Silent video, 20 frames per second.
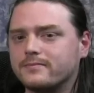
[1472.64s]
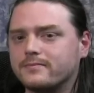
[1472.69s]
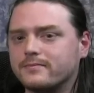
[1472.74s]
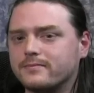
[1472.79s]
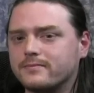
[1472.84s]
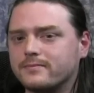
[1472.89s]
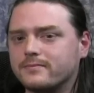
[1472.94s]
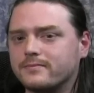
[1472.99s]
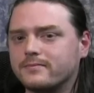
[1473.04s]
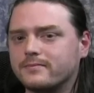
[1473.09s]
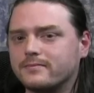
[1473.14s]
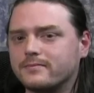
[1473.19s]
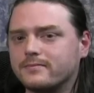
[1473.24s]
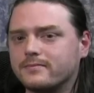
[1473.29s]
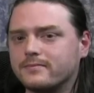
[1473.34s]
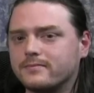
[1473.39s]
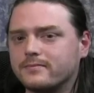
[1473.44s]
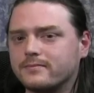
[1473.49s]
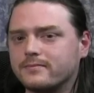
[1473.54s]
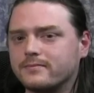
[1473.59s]

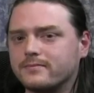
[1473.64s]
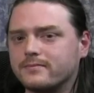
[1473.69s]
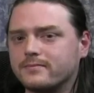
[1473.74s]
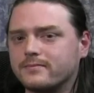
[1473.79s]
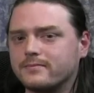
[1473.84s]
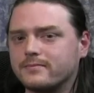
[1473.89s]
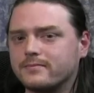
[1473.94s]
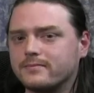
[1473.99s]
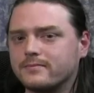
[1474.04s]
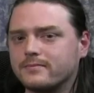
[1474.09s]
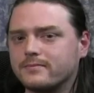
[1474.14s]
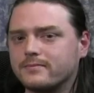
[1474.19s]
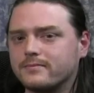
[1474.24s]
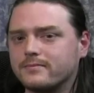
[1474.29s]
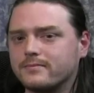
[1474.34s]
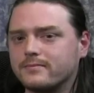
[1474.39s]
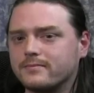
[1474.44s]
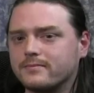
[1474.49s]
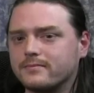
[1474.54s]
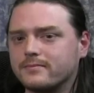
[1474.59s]

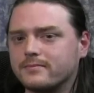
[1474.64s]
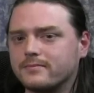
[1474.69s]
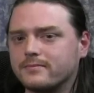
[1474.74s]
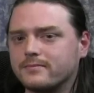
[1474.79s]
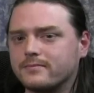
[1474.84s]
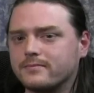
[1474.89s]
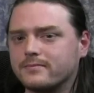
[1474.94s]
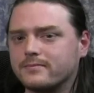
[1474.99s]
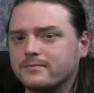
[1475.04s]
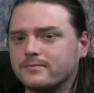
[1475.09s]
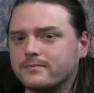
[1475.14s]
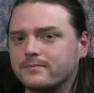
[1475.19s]
(silent)